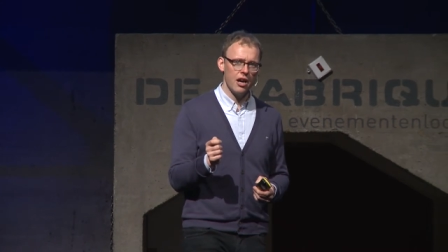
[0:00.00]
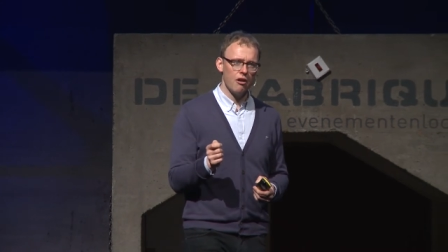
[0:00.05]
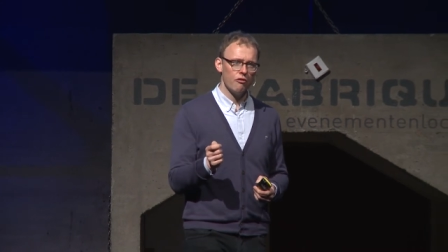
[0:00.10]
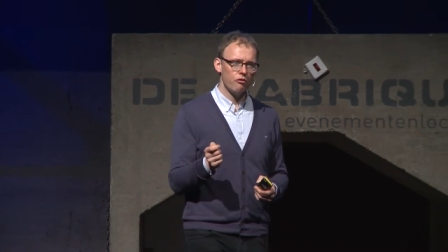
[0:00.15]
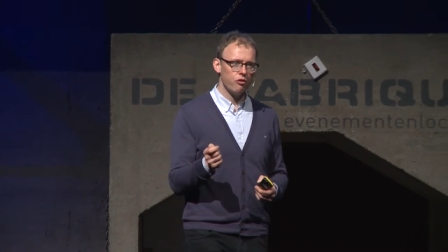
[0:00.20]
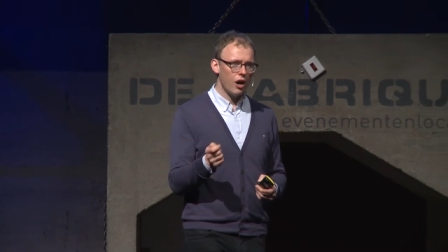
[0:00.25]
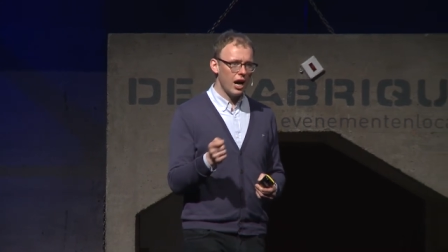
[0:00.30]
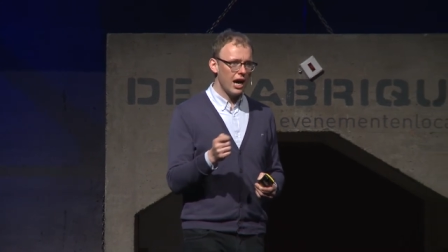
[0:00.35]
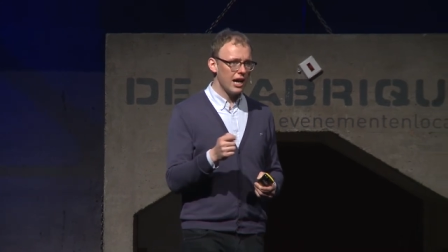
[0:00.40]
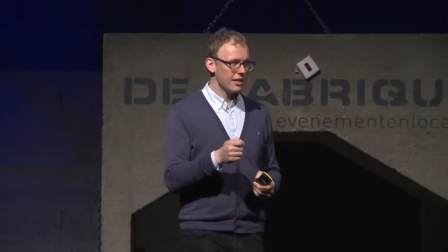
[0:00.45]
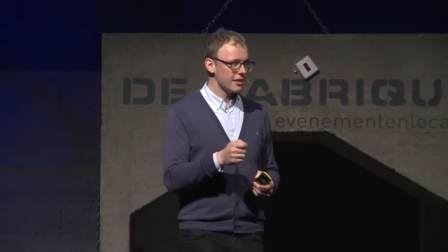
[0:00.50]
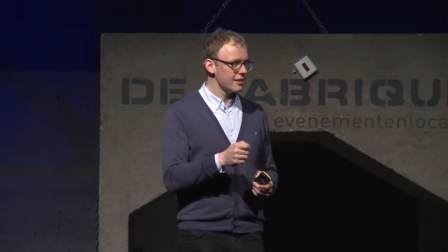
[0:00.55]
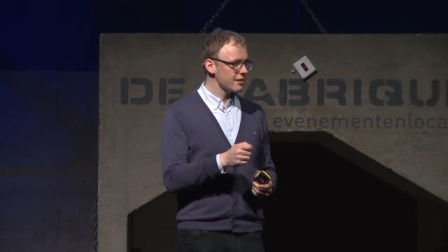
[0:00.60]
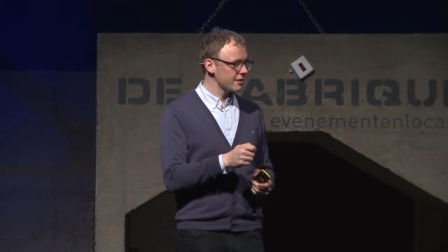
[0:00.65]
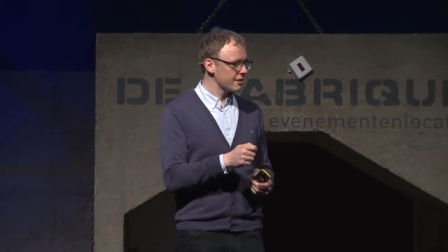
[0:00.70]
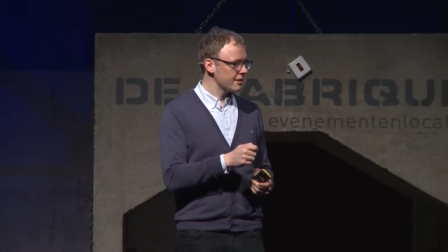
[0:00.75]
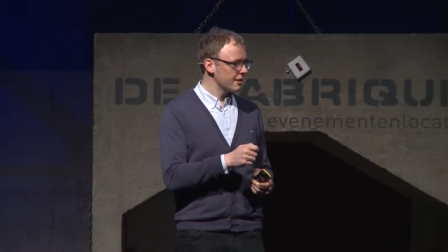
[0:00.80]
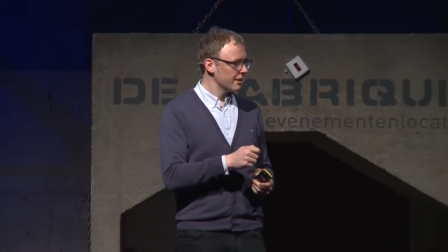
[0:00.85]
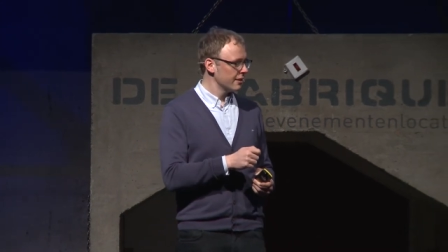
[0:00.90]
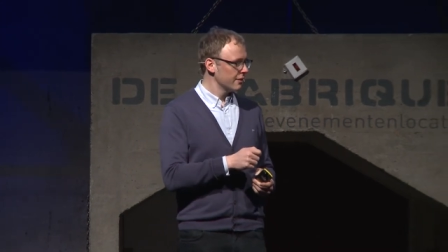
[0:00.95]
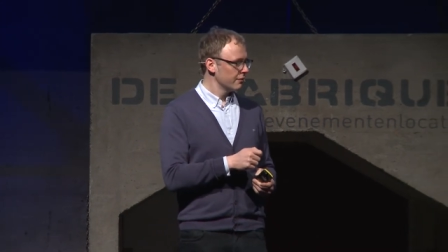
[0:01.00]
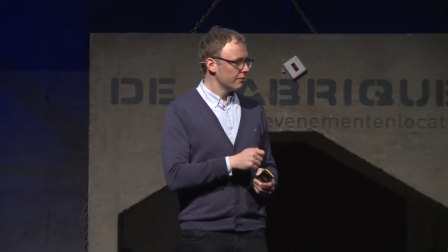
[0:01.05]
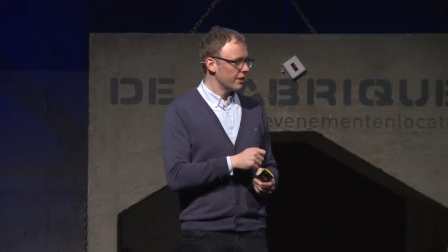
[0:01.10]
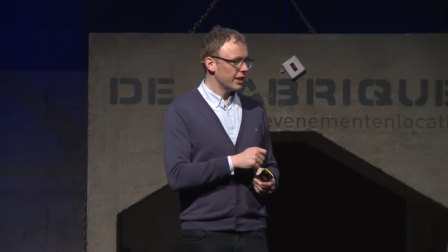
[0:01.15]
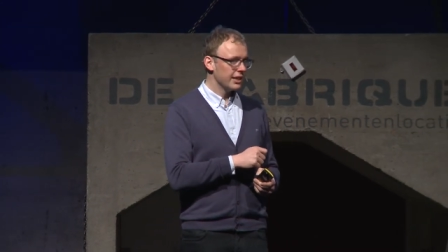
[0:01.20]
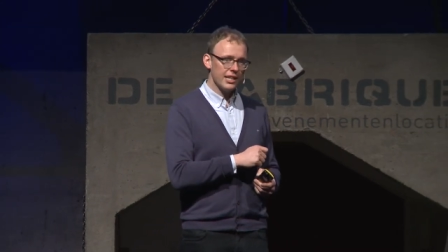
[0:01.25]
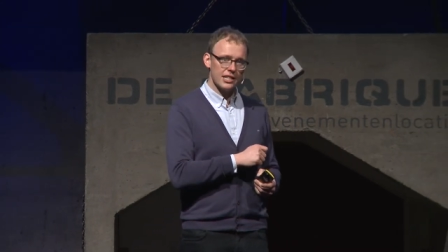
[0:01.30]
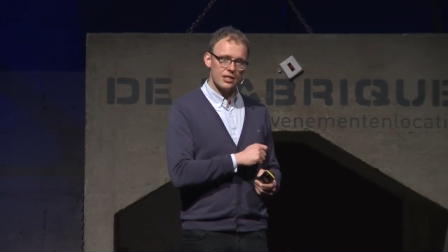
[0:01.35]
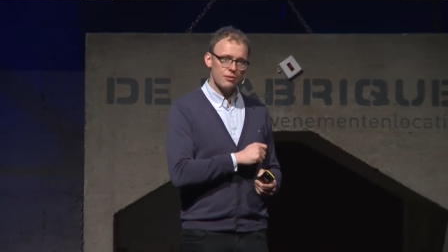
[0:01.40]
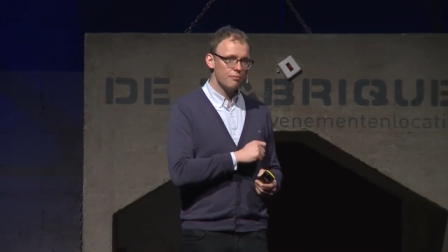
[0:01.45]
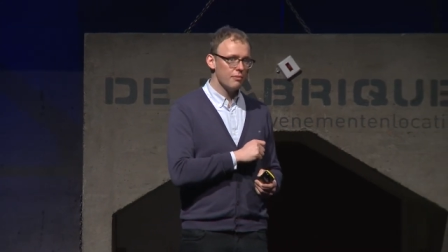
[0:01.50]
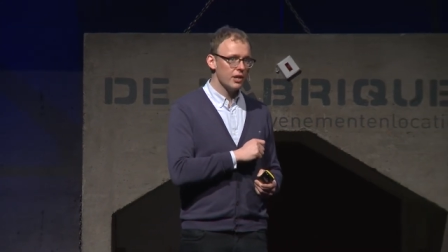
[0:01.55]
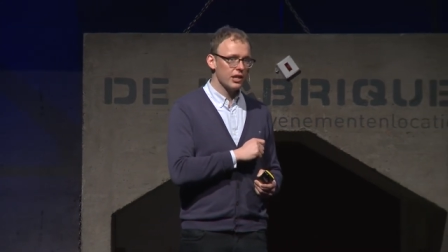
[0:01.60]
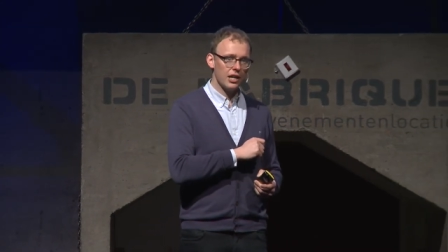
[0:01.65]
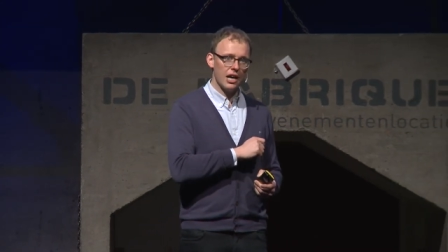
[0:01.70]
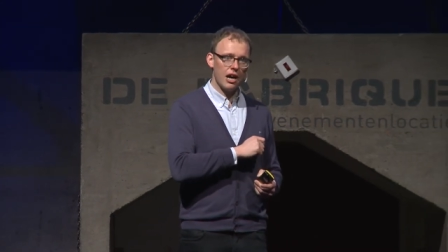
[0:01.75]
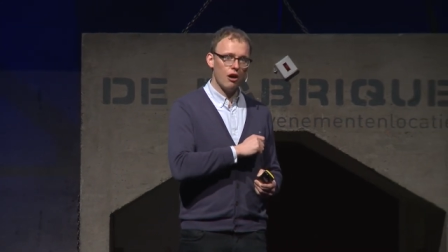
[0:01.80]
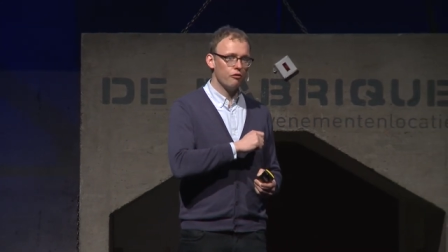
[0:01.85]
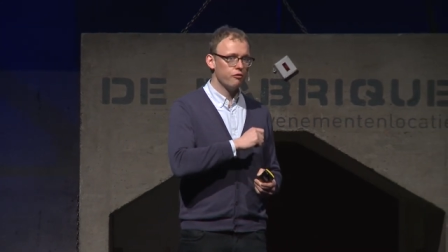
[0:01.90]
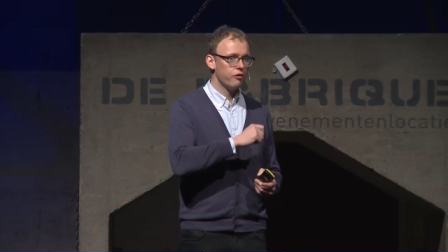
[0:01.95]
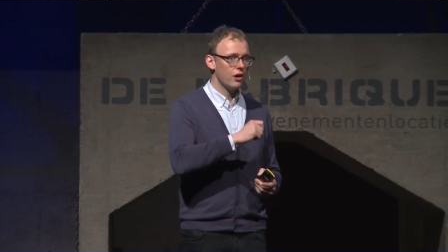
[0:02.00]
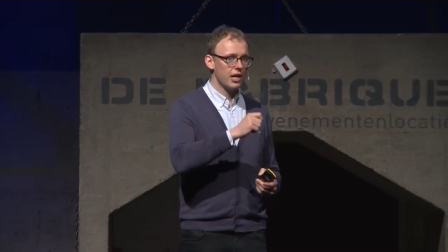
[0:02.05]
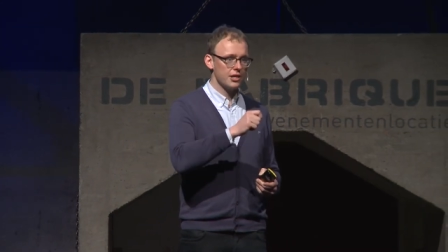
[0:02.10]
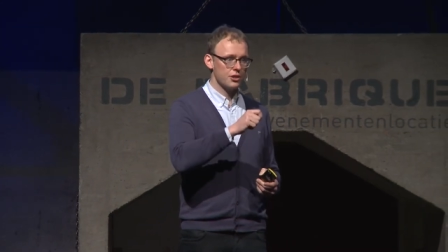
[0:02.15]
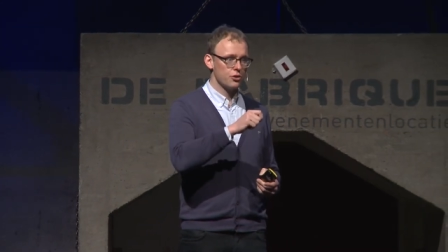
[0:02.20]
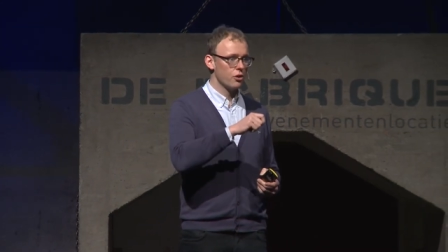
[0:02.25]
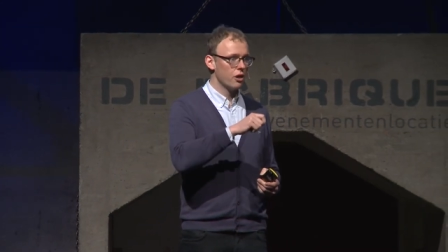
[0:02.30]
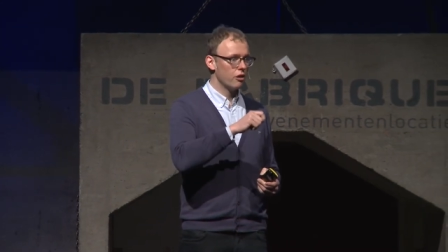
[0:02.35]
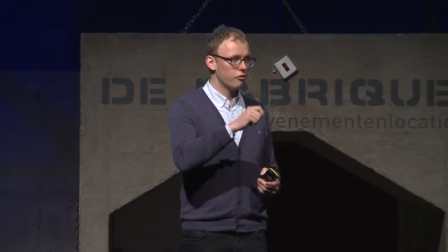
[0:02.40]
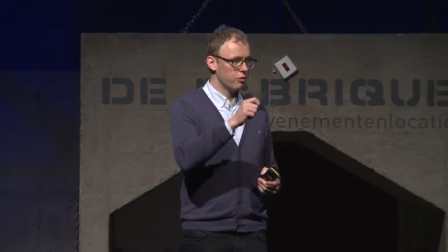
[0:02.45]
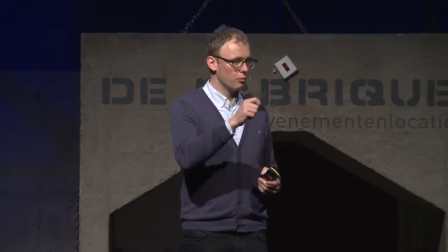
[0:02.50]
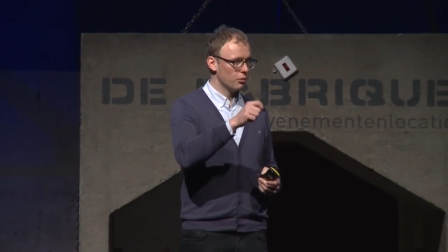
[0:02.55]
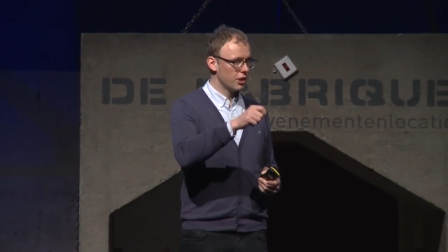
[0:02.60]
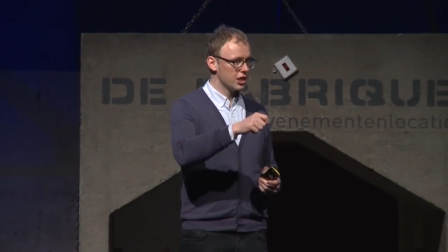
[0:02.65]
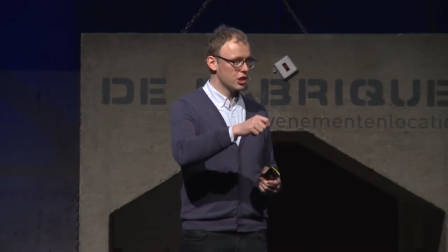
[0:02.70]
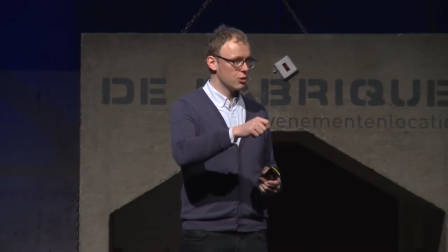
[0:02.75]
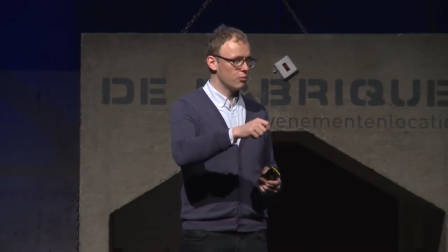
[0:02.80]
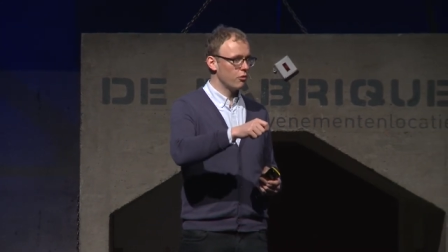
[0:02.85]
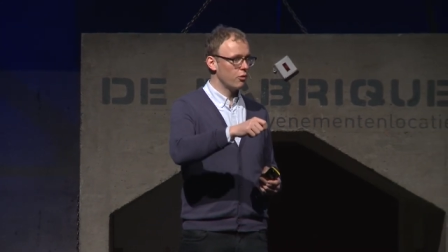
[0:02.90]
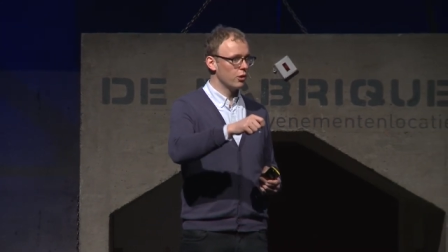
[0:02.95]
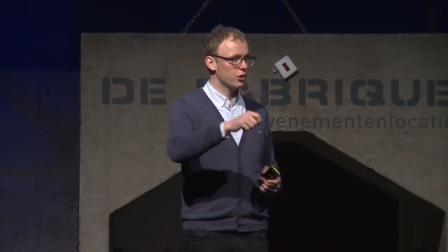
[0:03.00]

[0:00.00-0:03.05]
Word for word: For us, it doesn't matter how fast you are from customer